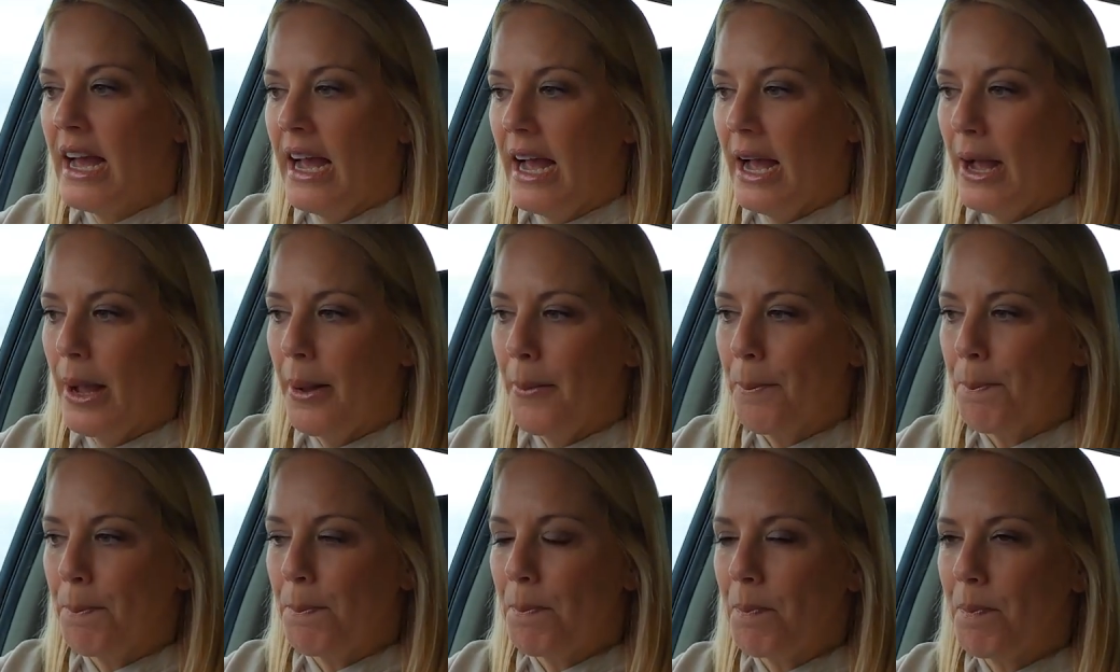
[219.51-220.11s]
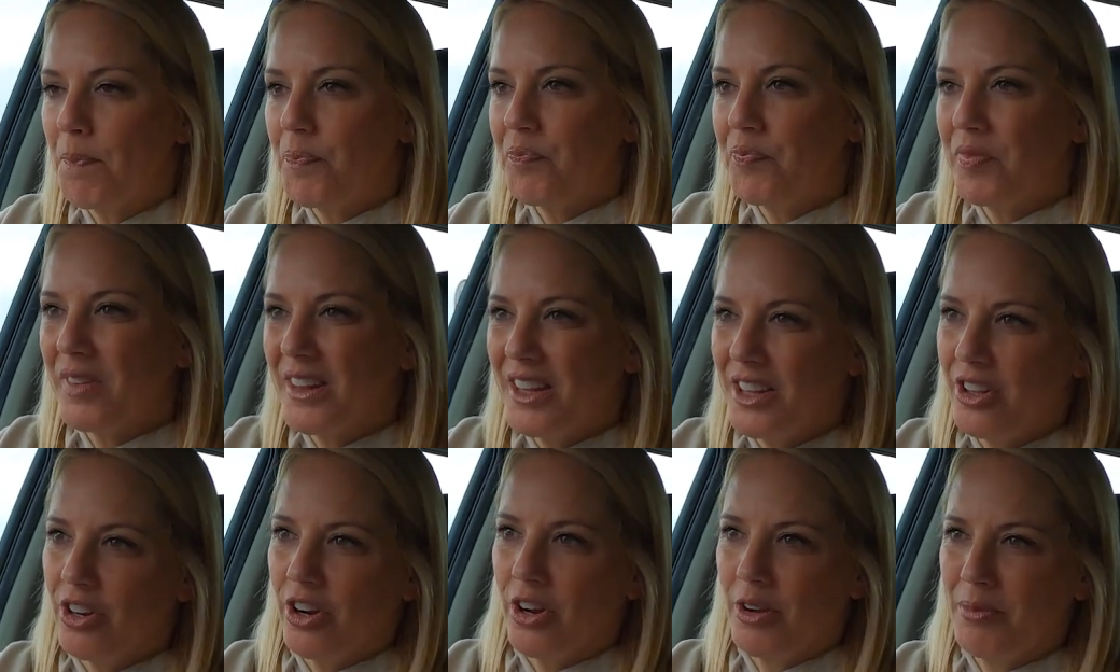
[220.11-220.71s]

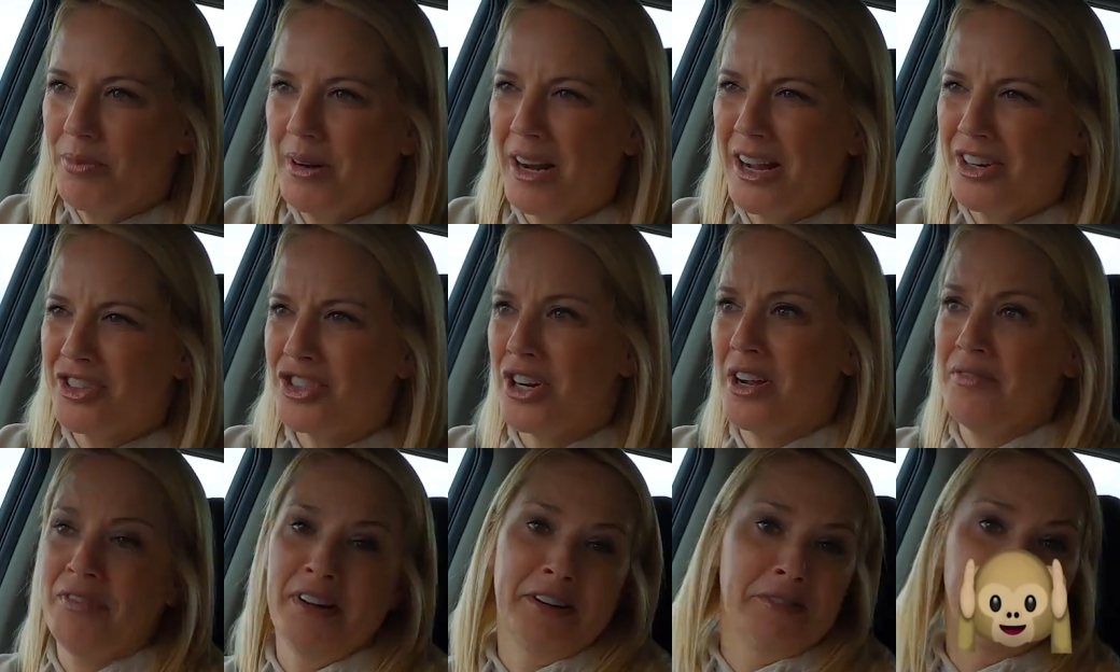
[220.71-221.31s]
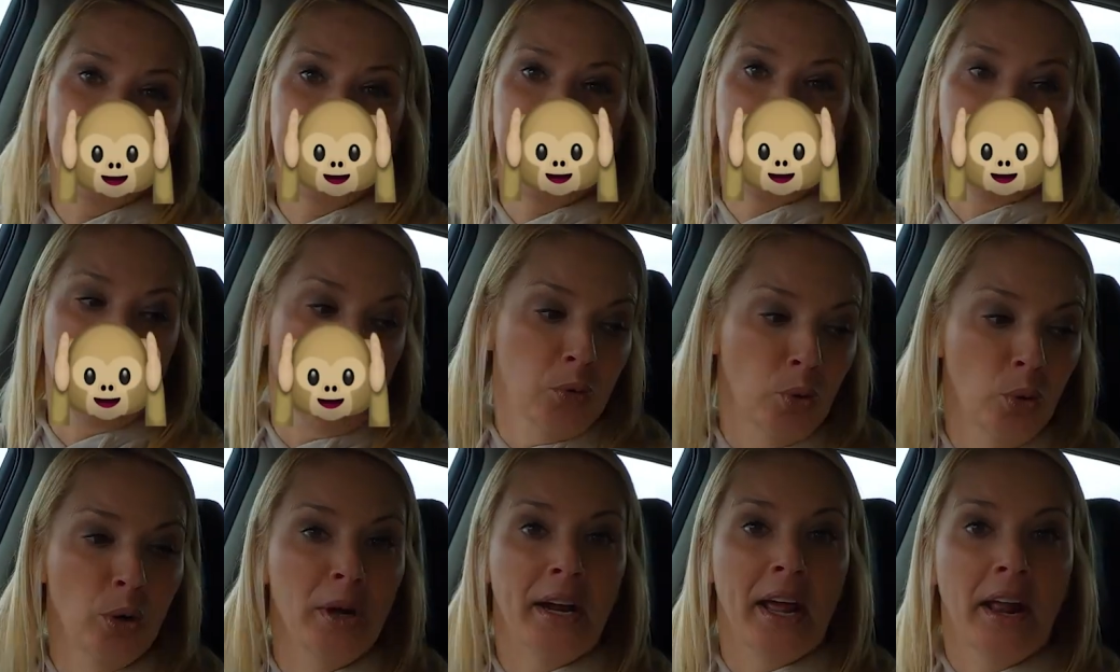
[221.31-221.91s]
but I drive like a
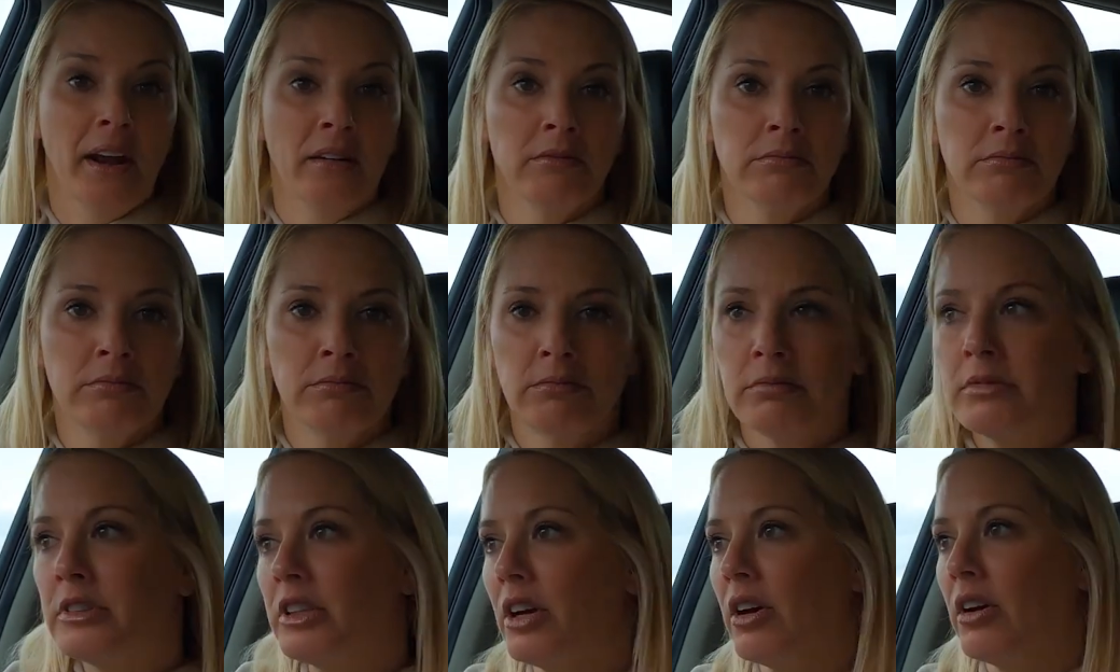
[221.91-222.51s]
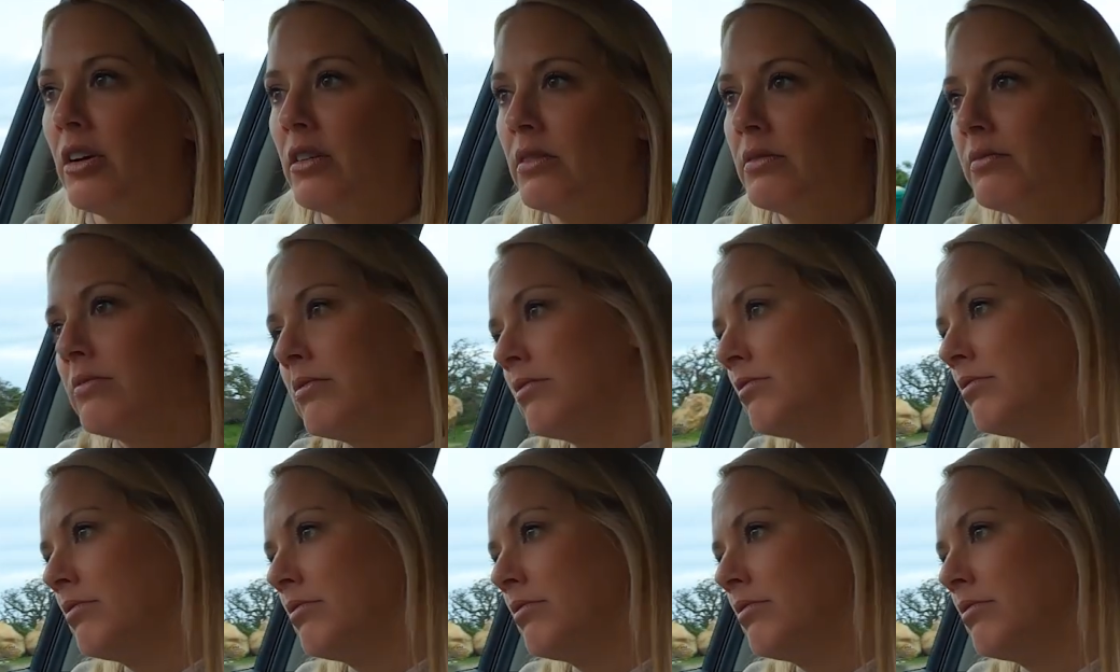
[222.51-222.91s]
hooligan, so